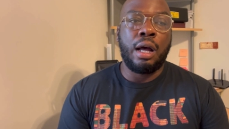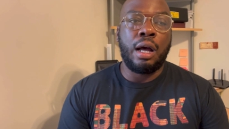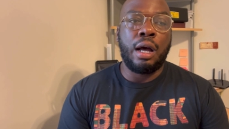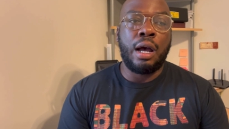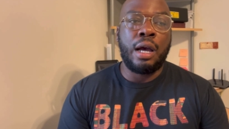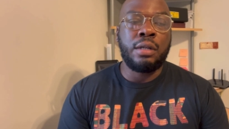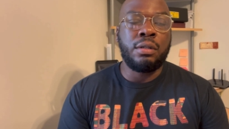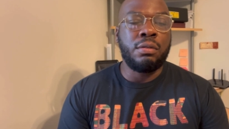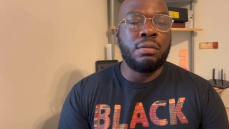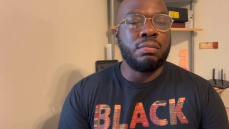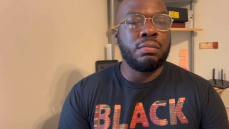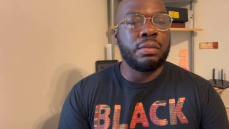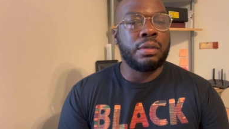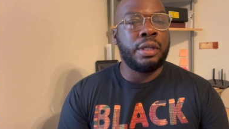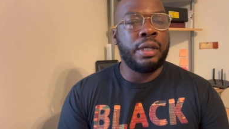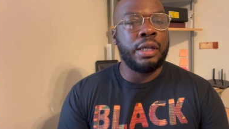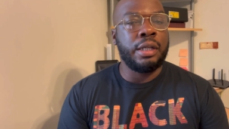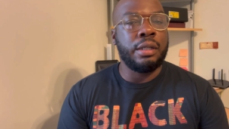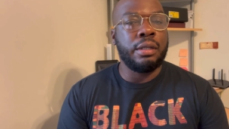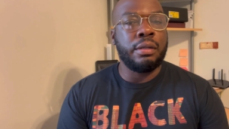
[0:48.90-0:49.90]
I don't
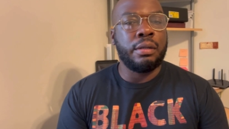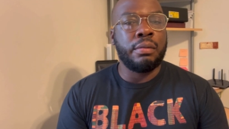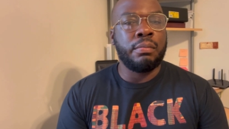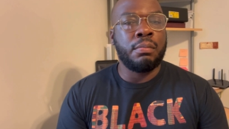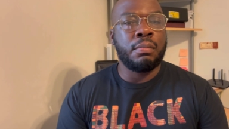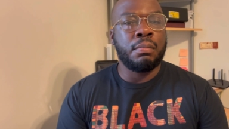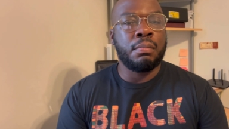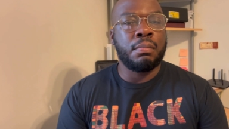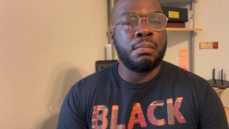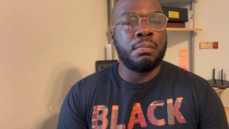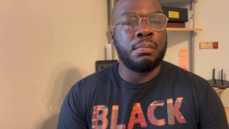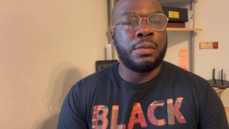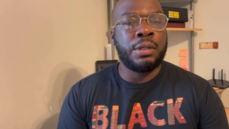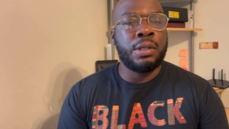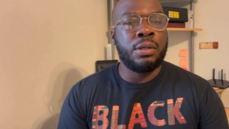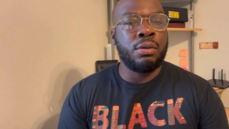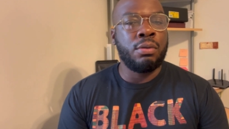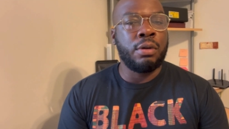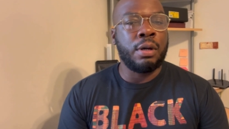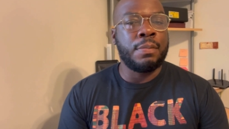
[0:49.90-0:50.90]
get
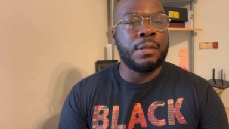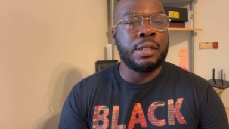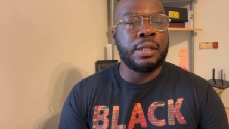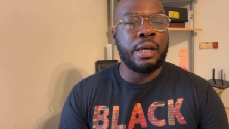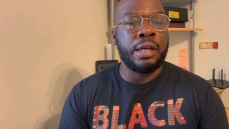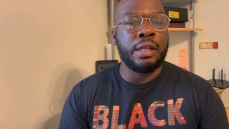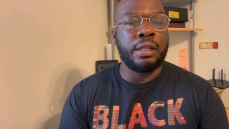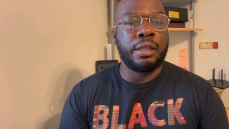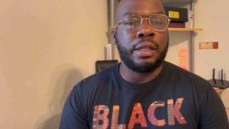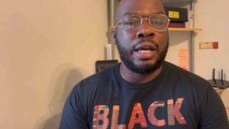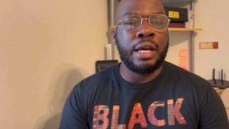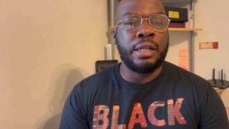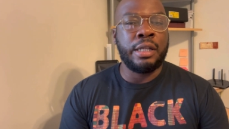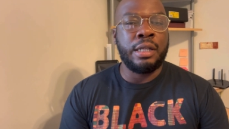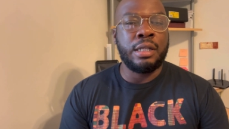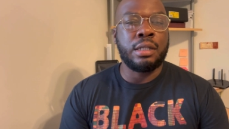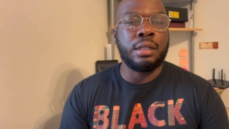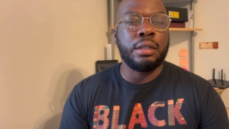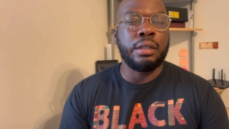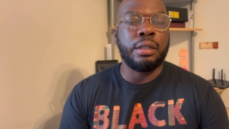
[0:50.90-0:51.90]
too upset that
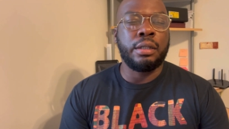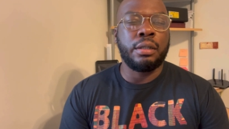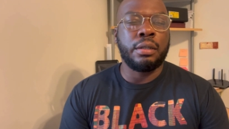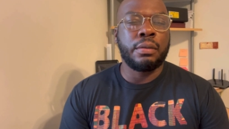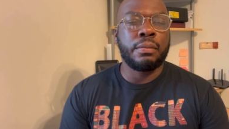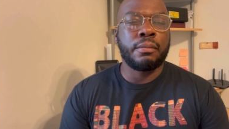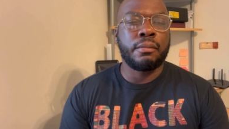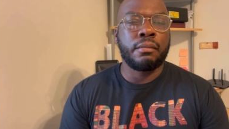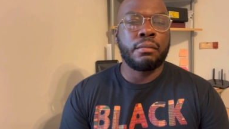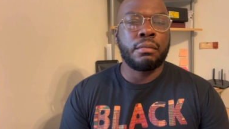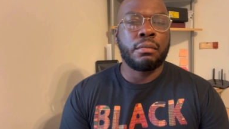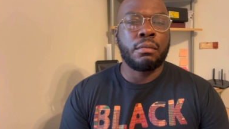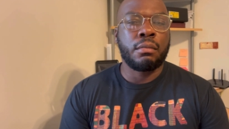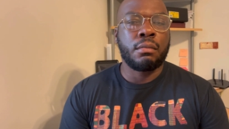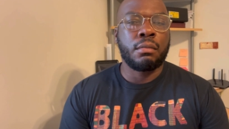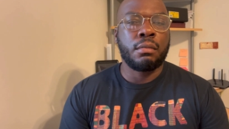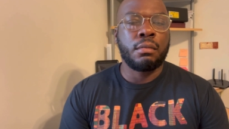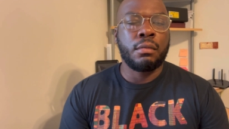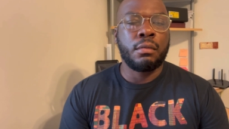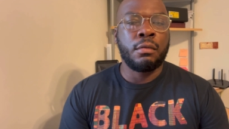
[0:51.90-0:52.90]
easily,
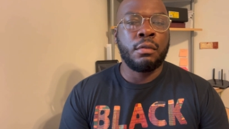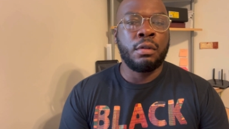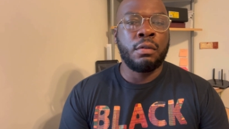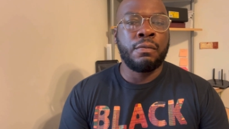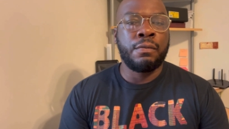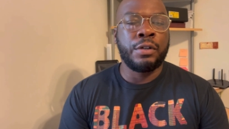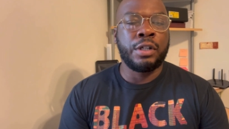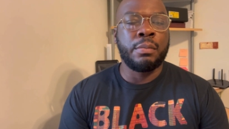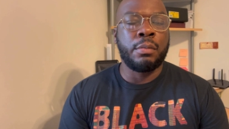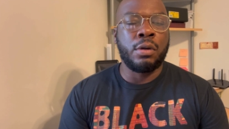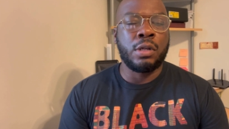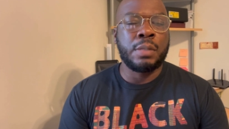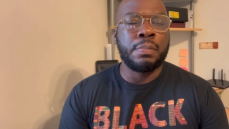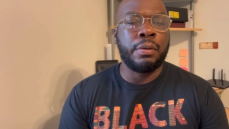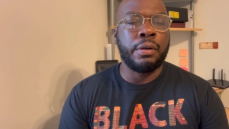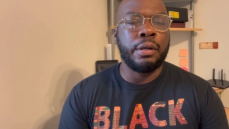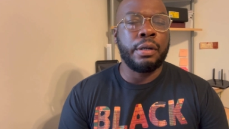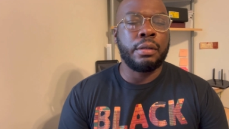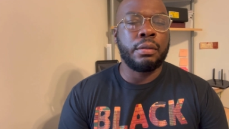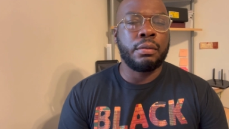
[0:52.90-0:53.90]
for the most
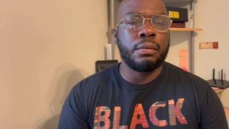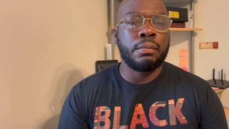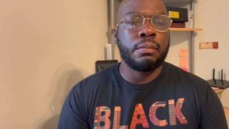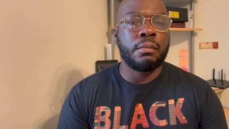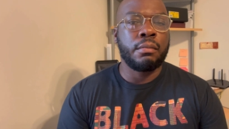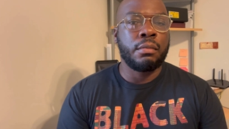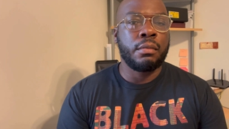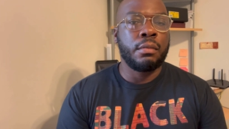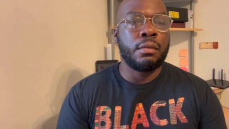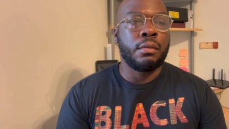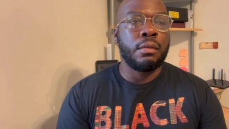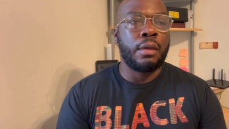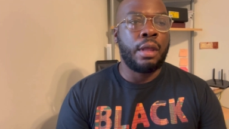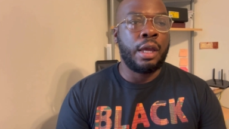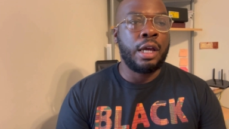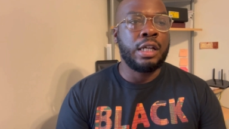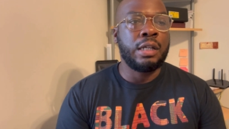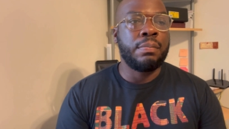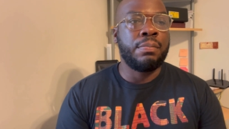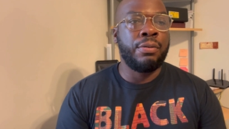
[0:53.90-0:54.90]
part. I
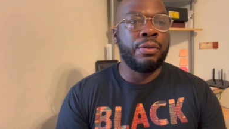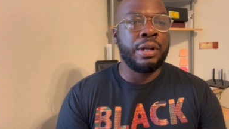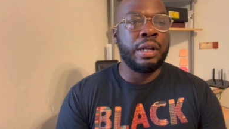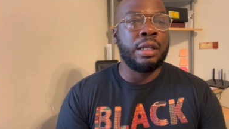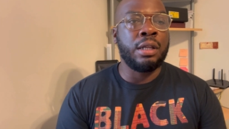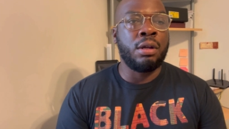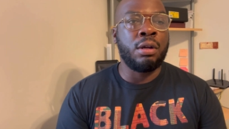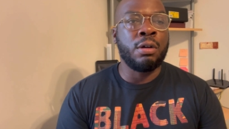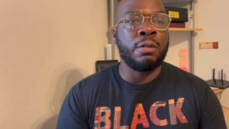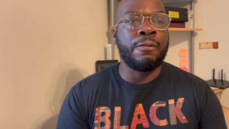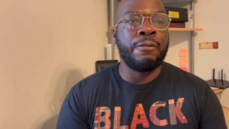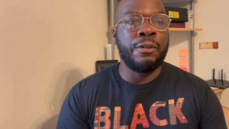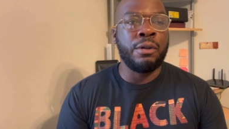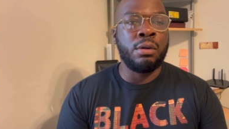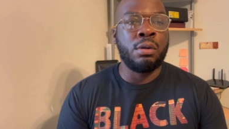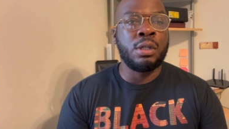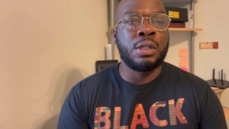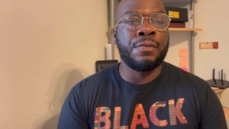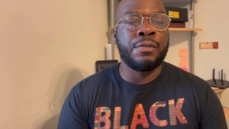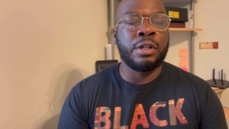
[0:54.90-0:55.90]
got a pretty long
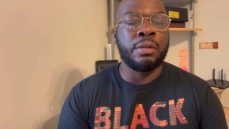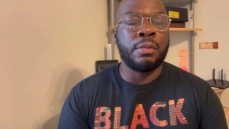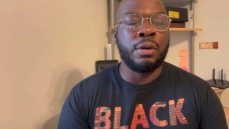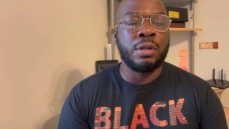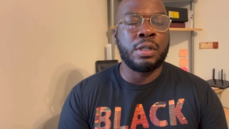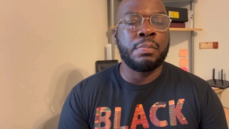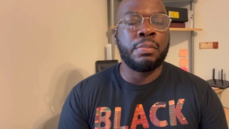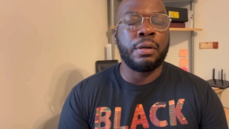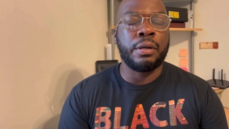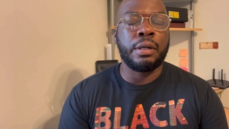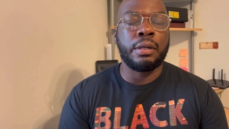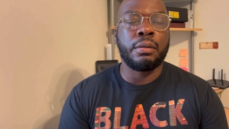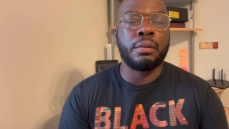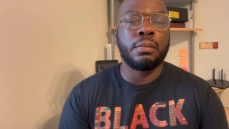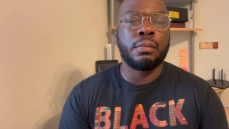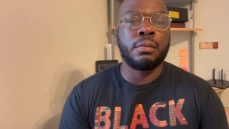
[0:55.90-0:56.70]
fuse for the most part.